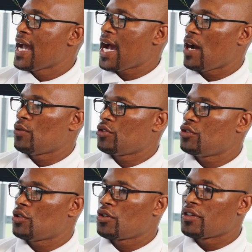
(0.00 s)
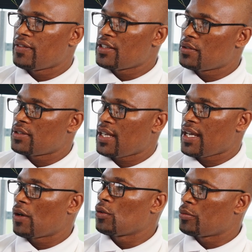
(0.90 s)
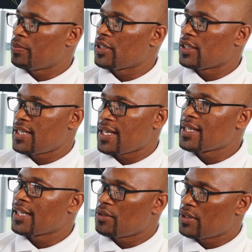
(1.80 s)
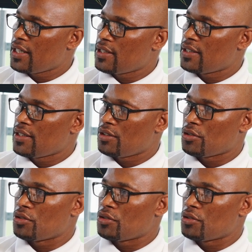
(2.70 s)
I was so convinced to say I would be taking education to